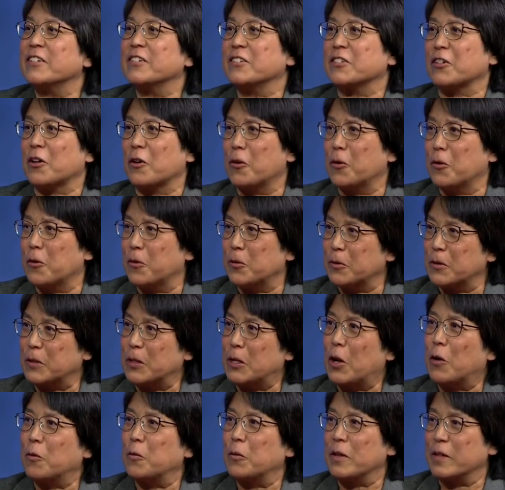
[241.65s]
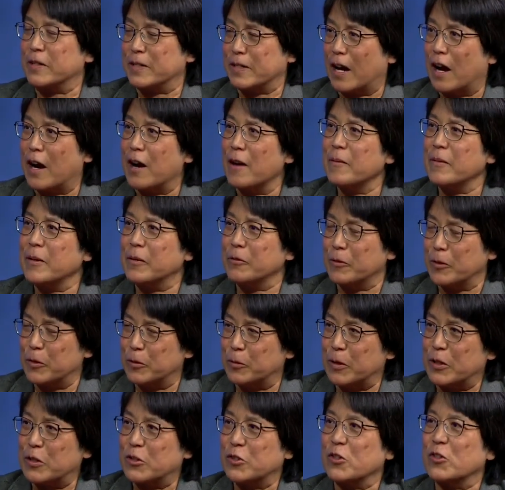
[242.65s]
So, you know, with time and
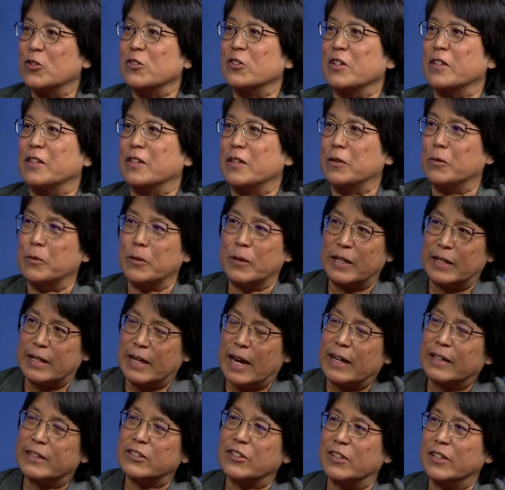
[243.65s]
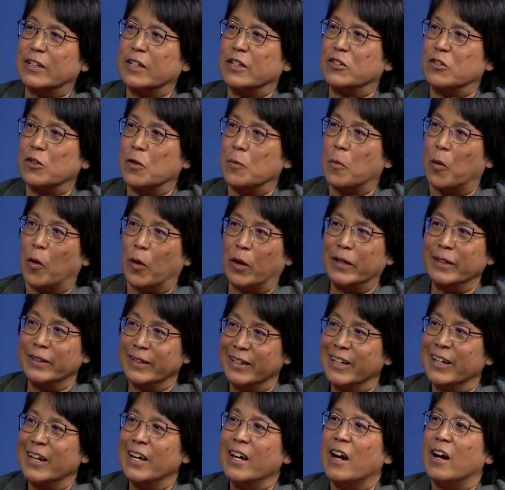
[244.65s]
with research, I think we can actually get to a point
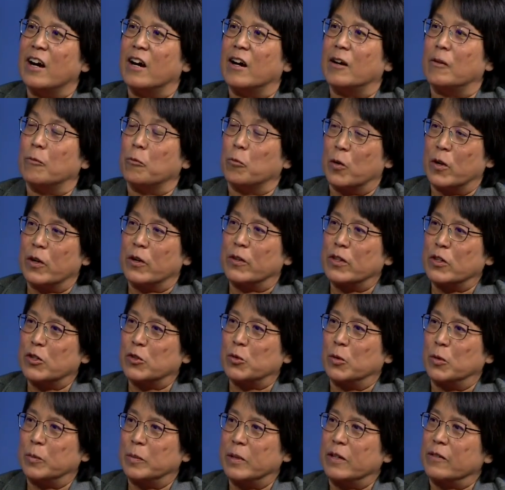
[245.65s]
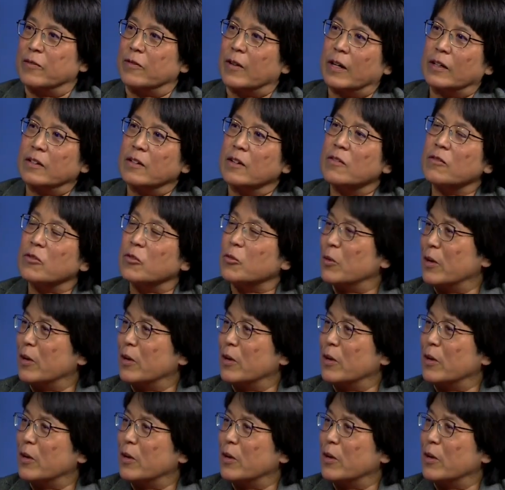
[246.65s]
um, where this will be effective.